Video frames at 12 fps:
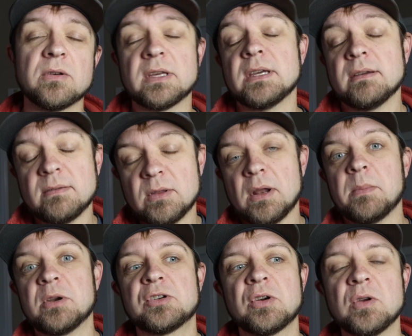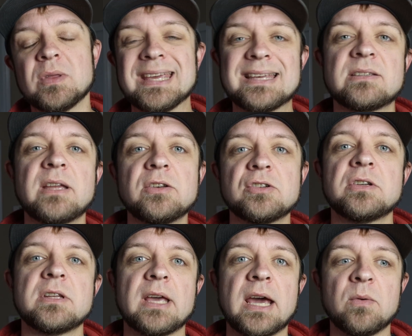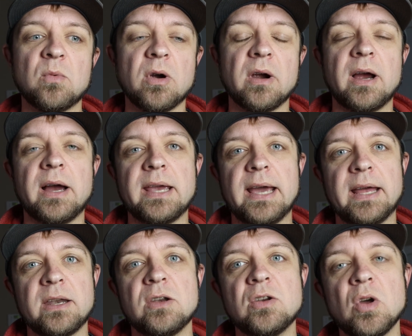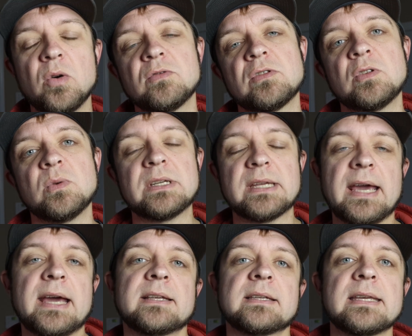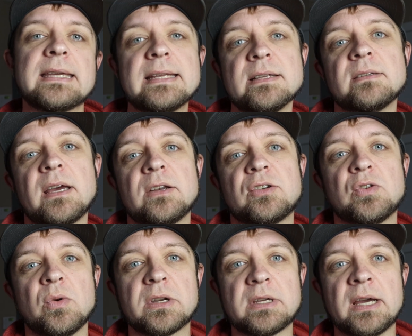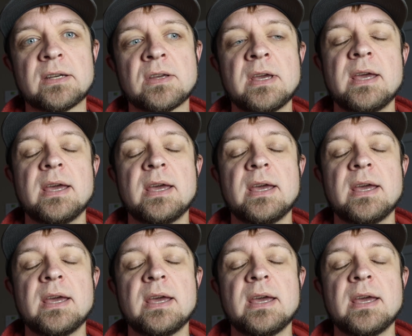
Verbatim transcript: I'm going to show you the extension to that where I add notes to a task inside a shortcut